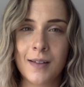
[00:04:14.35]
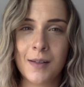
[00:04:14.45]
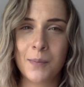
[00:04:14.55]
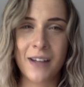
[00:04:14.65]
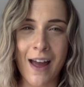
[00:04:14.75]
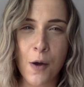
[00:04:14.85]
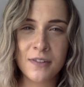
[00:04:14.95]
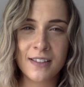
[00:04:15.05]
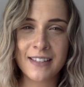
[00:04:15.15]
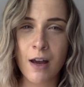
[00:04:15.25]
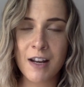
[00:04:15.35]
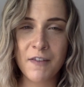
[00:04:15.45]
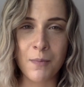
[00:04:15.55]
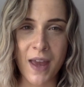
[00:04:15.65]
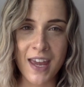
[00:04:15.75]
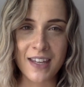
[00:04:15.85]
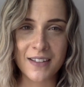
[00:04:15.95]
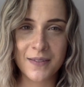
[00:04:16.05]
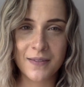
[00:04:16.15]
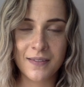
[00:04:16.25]
But how is this sound even made?
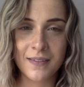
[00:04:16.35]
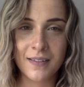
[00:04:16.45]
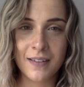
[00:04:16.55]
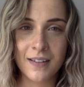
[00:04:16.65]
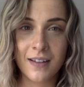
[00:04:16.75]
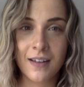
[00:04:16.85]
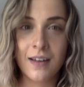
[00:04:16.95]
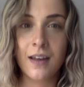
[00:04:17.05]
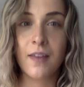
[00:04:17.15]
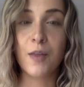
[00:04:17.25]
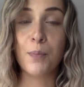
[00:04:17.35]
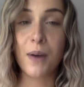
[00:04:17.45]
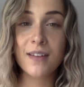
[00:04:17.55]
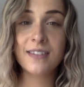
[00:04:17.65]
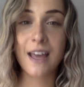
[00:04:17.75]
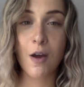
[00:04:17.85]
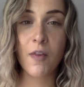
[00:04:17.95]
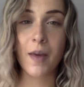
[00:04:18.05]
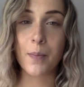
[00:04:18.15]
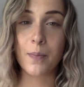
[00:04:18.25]
The buzz sound
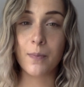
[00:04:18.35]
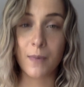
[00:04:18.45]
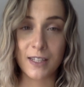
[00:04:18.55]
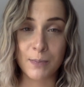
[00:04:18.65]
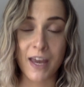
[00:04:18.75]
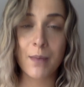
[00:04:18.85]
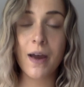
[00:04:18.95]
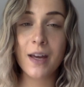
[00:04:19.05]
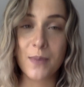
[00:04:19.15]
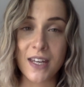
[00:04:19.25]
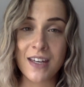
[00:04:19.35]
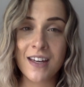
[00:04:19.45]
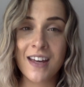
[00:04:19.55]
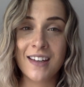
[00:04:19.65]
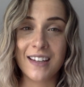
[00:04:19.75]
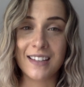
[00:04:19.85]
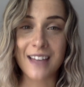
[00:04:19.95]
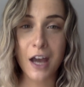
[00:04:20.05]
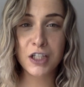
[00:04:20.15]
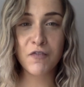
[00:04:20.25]
that is made by a bee is
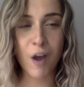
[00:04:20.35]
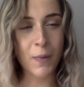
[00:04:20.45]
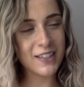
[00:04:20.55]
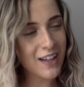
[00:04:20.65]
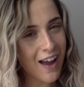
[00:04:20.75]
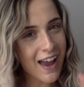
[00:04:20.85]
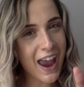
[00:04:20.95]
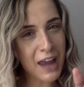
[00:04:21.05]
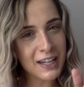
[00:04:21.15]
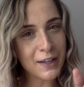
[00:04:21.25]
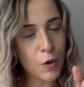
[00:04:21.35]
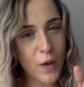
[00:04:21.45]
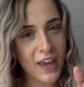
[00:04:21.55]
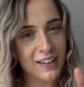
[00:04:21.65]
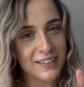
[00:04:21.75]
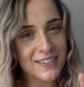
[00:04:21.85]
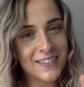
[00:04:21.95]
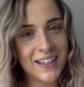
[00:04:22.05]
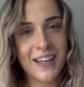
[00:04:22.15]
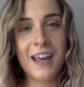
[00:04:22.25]
actually from its tiny little wings.
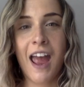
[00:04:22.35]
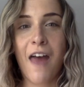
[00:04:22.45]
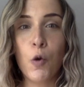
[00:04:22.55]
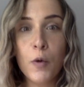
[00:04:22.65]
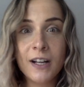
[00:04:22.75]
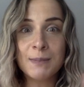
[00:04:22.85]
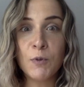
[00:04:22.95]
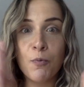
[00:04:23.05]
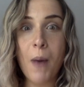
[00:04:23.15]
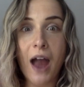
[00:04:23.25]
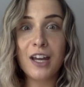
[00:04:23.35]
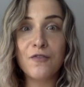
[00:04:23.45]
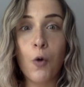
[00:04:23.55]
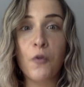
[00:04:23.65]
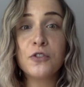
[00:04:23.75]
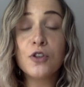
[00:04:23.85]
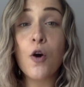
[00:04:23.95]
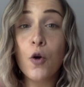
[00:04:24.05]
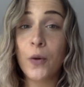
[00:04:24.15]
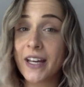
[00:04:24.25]
And the wings move back and forth so
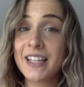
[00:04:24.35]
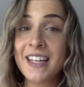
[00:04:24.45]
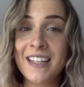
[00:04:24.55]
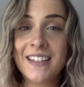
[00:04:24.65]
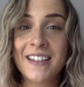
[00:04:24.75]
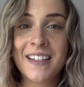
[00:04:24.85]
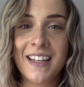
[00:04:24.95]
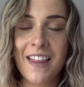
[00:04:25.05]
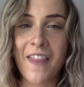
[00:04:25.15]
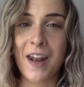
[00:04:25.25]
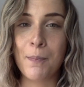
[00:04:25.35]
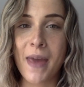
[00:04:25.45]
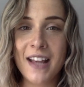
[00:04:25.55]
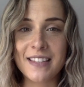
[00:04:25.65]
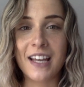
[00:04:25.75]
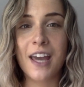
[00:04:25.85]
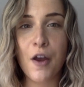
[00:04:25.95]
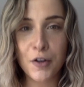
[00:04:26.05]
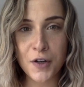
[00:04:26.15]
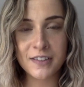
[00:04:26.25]
quickly that it makes that
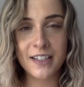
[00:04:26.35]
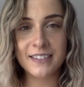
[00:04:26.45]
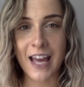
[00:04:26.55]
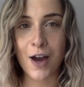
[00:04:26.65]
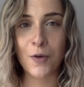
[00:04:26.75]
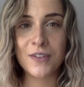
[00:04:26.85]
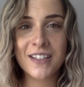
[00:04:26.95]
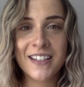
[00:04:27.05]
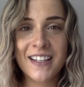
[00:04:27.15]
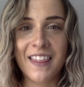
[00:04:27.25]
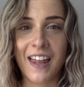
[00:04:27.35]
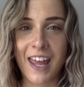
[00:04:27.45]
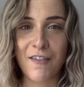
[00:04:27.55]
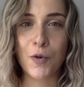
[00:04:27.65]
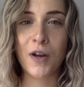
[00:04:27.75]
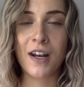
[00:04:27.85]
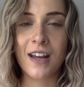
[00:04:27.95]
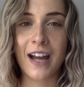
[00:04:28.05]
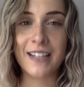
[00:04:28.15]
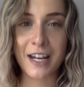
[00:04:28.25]
characteristic sound that everyone
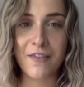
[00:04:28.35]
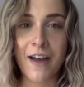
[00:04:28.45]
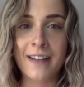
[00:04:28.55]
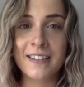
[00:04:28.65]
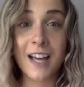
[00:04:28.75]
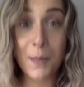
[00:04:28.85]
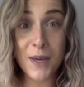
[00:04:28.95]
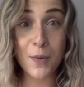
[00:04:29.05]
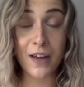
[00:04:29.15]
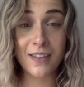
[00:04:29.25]
identifies a bee with.